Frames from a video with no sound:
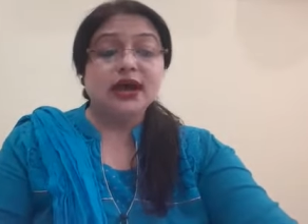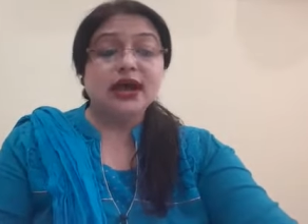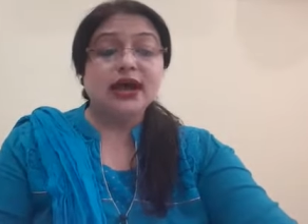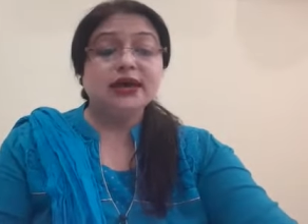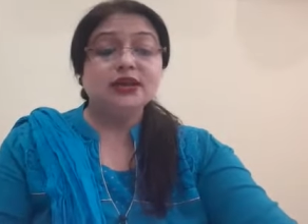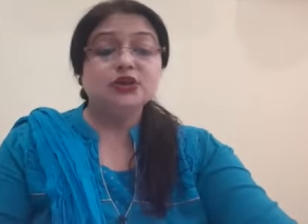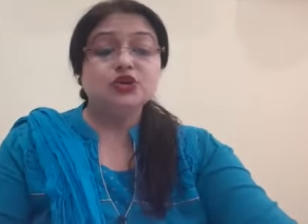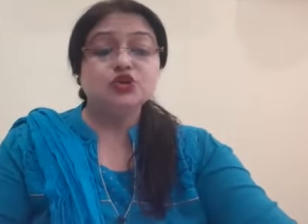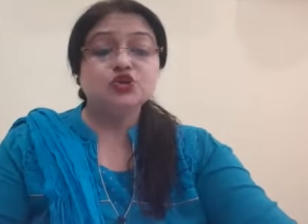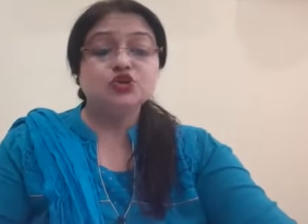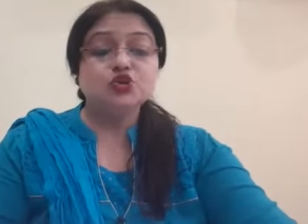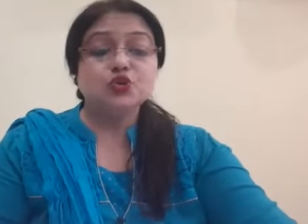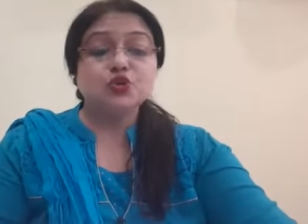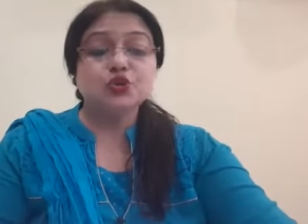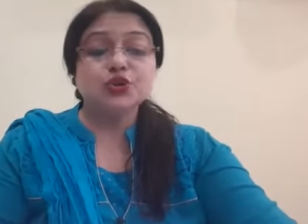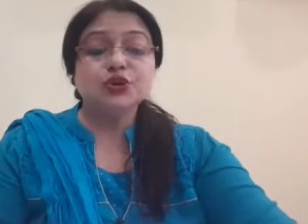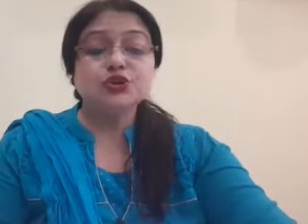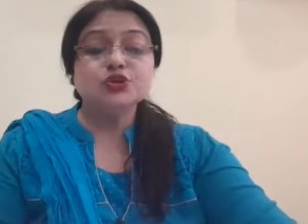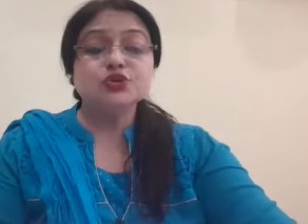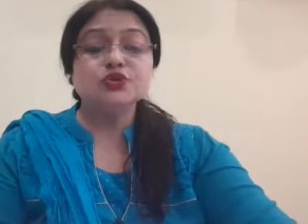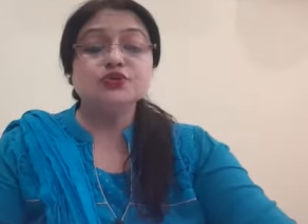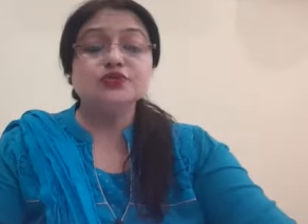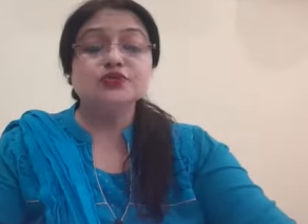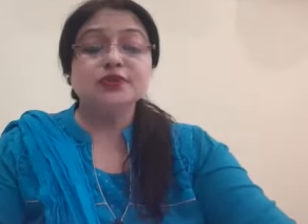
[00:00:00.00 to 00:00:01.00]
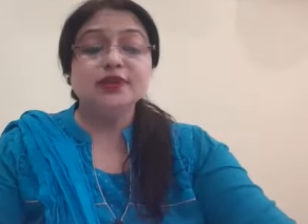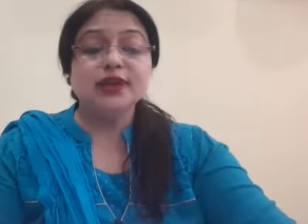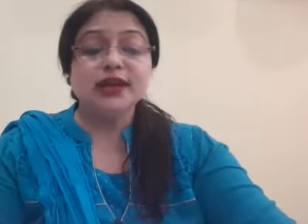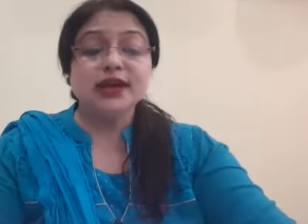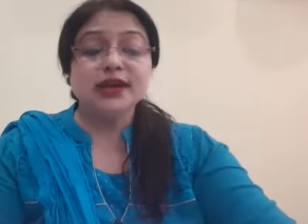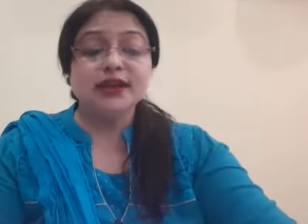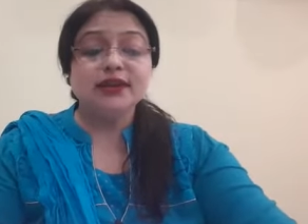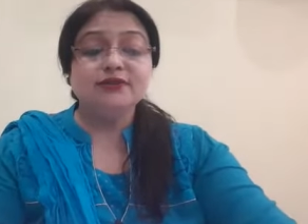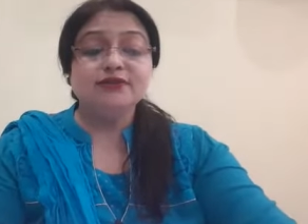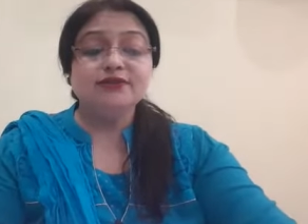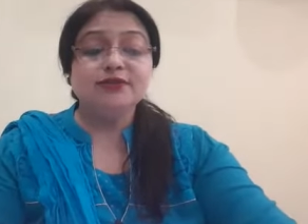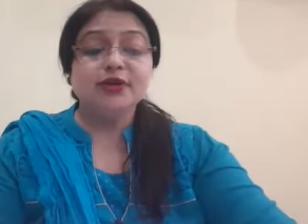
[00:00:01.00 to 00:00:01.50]
and joys of
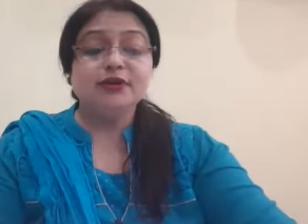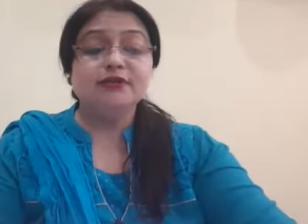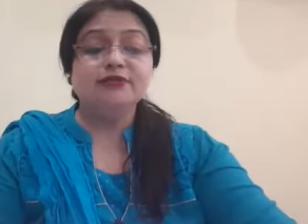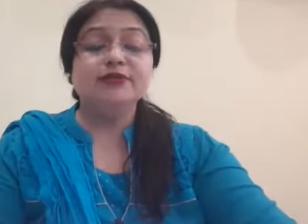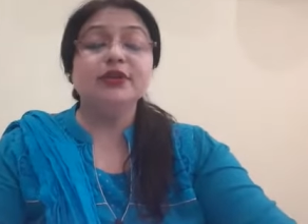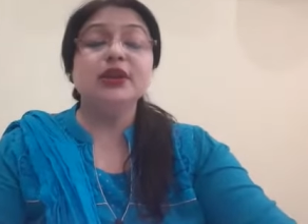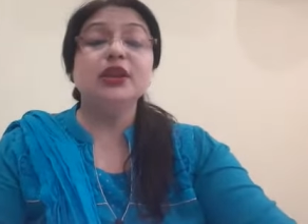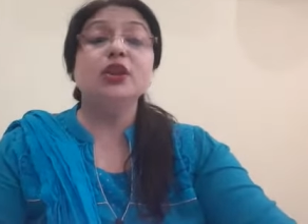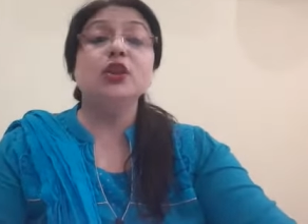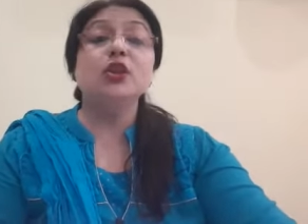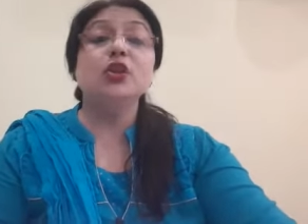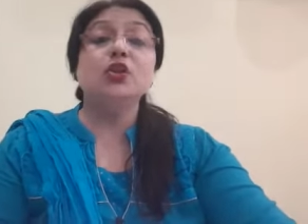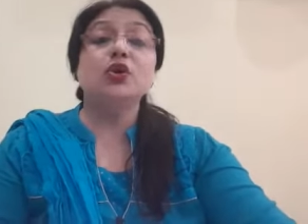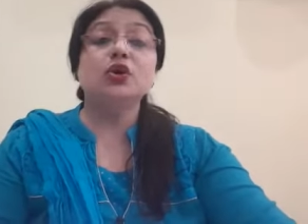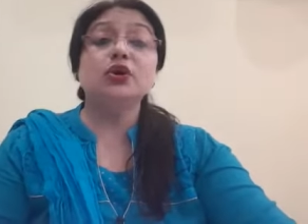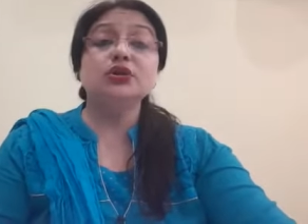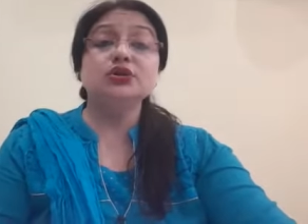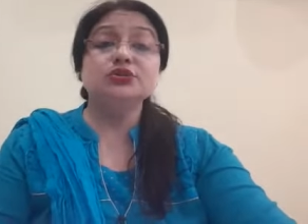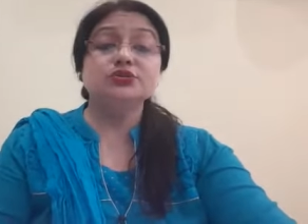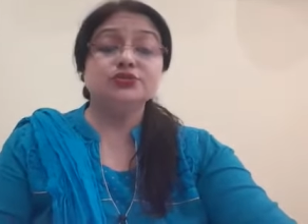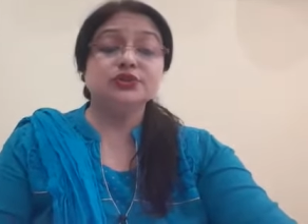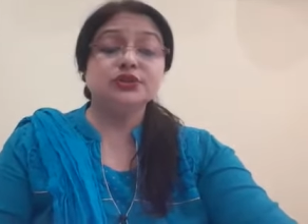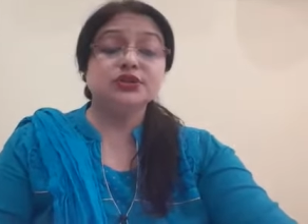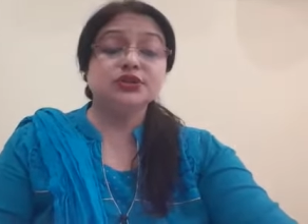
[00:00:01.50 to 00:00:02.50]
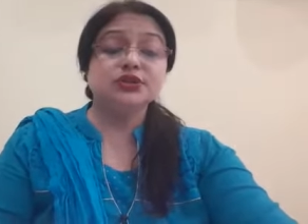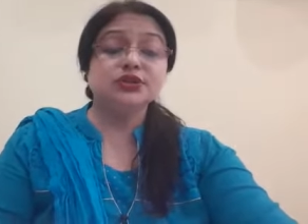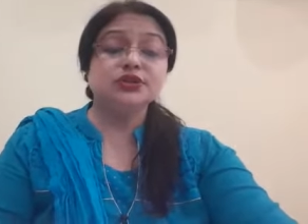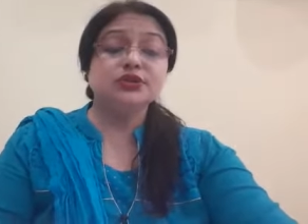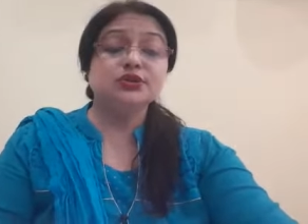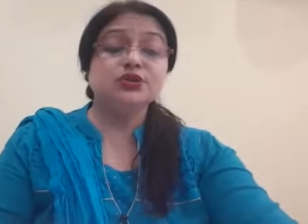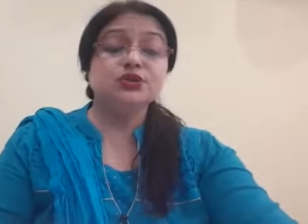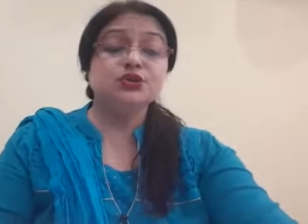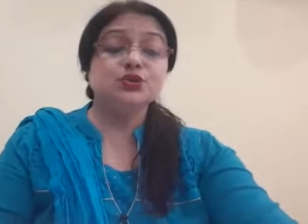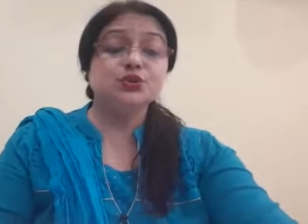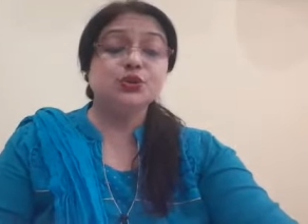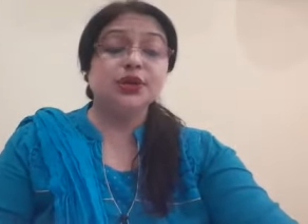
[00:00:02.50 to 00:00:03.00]
life will not
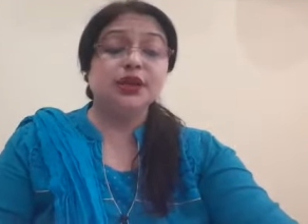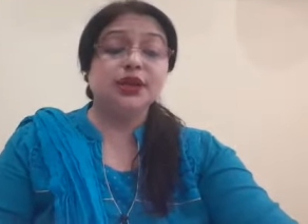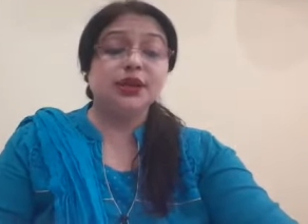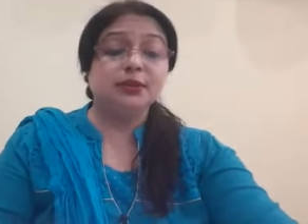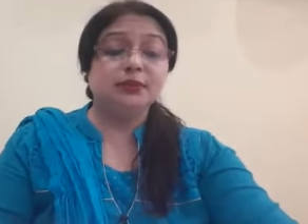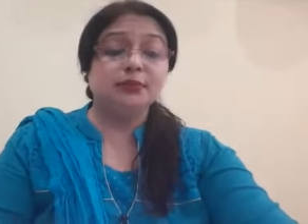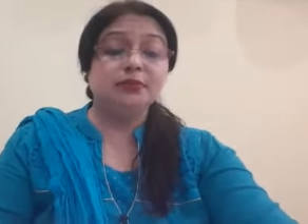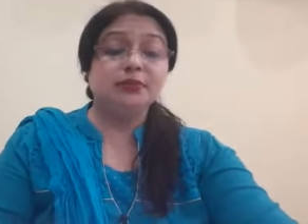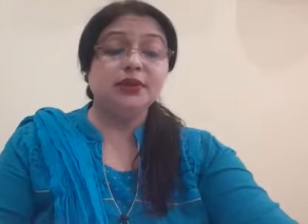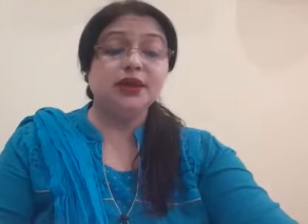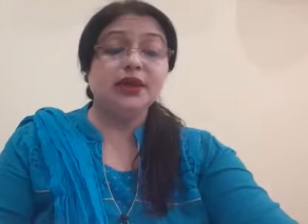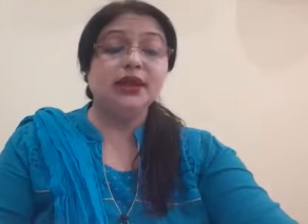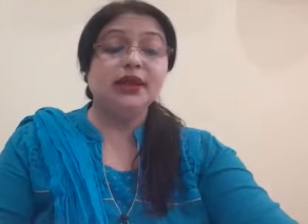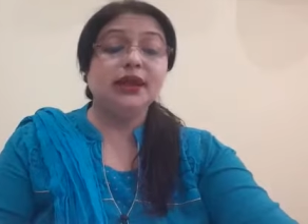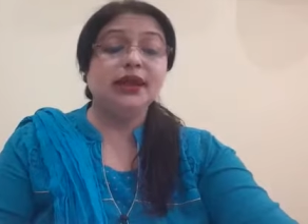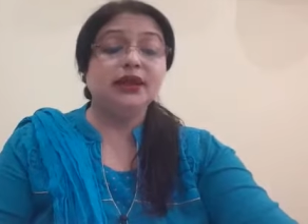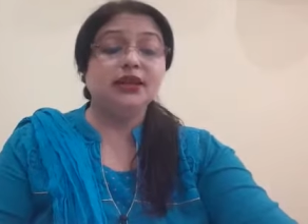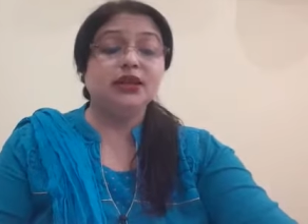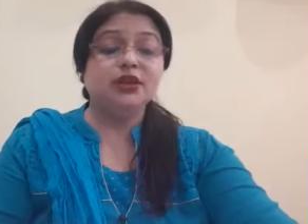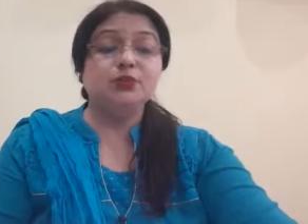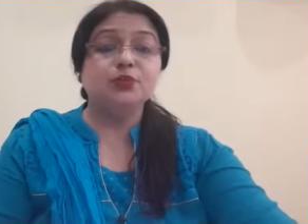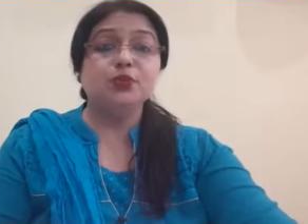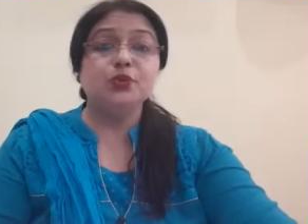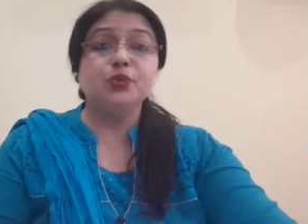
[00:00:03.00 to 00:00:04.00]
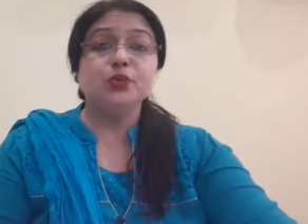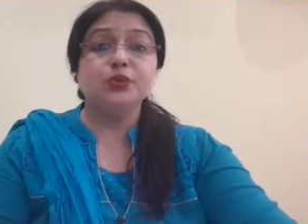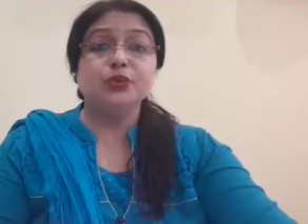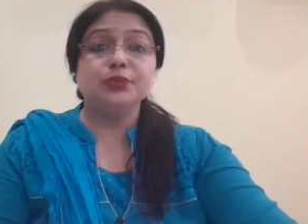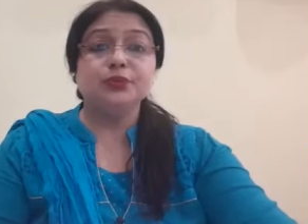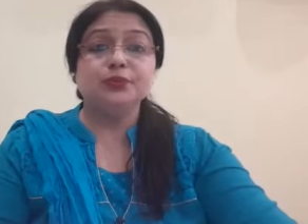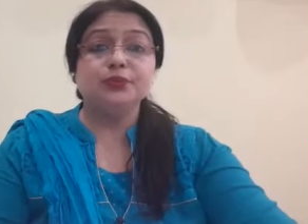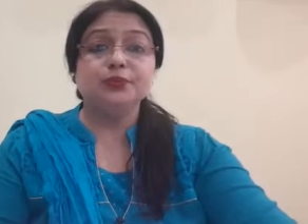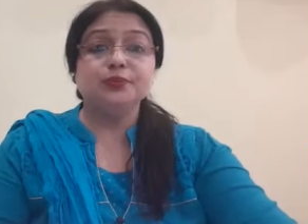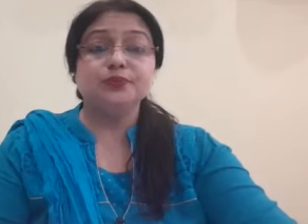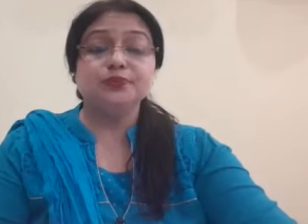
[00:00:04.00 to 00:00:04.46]
return to him anymore.